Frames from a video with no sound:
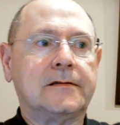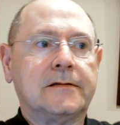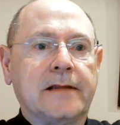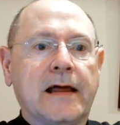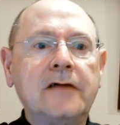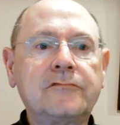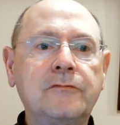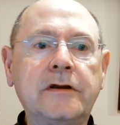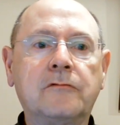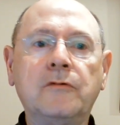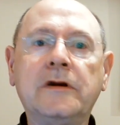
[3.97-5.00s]
Last
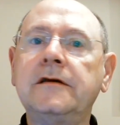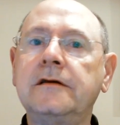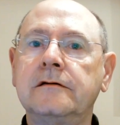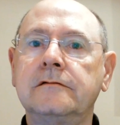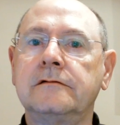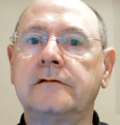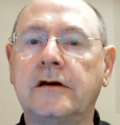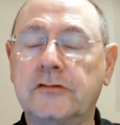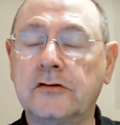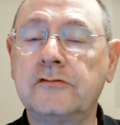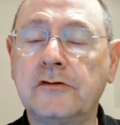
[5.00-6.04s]
week I
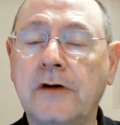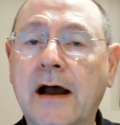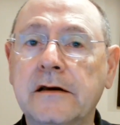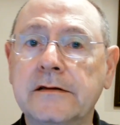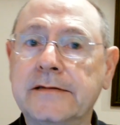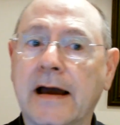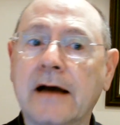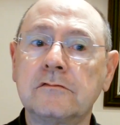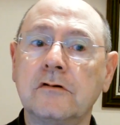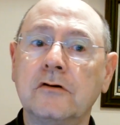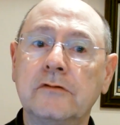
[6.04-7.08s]
showed you how to
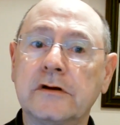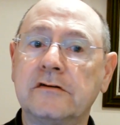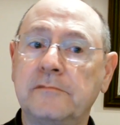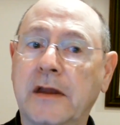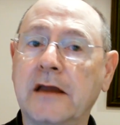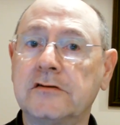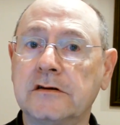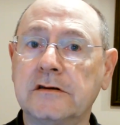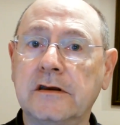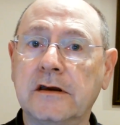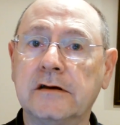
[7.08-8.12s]
download
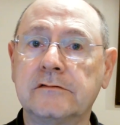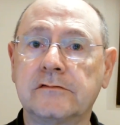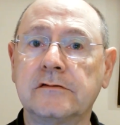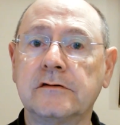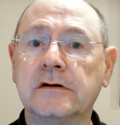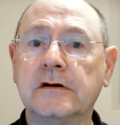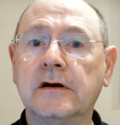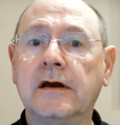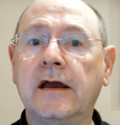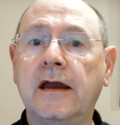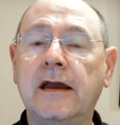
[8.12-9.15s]
expansion kits,
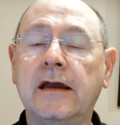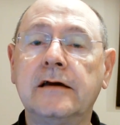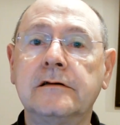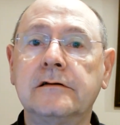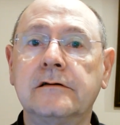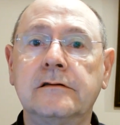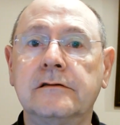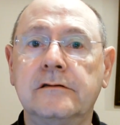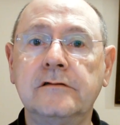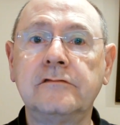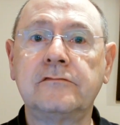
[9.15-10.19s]
and
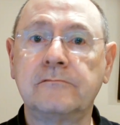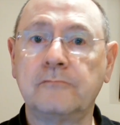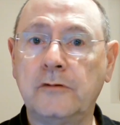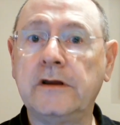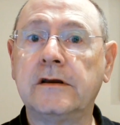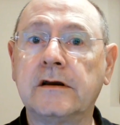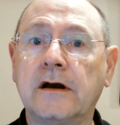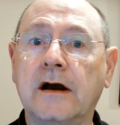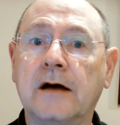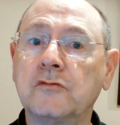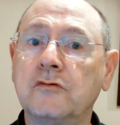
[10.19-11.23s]
this week
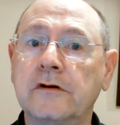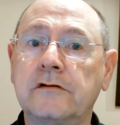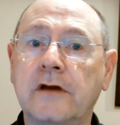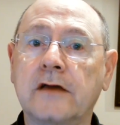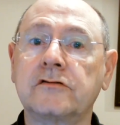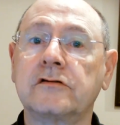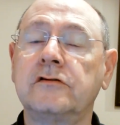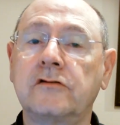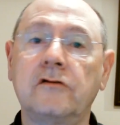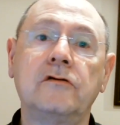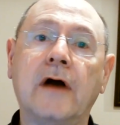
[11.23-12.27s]
I'm going to actually
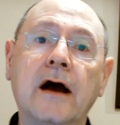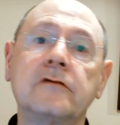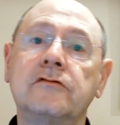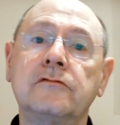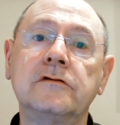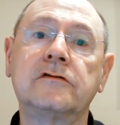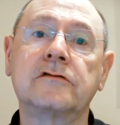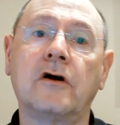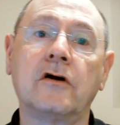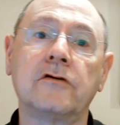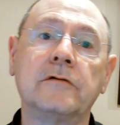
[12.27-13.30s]
show you how to
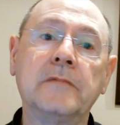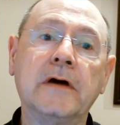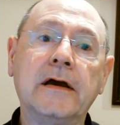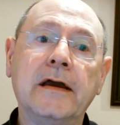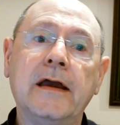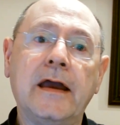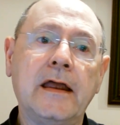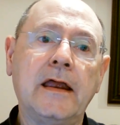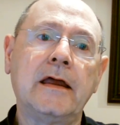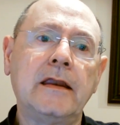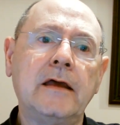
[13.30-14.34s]
install them,
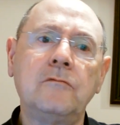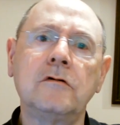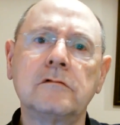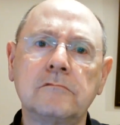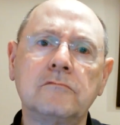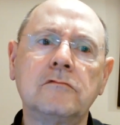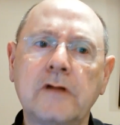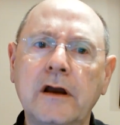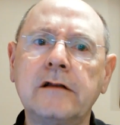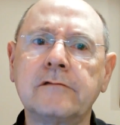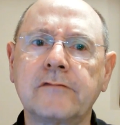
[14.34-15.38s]
and then we'll
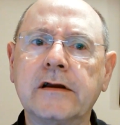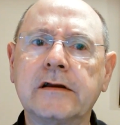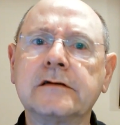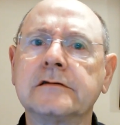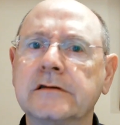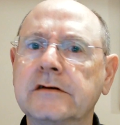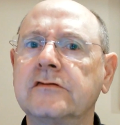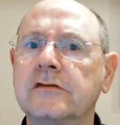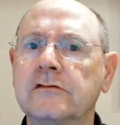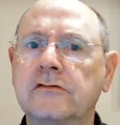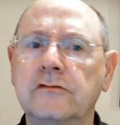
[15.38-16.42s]
kind of like
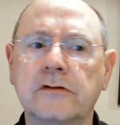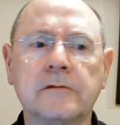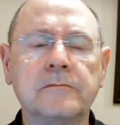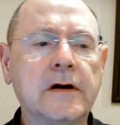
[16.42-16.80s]
listen to them.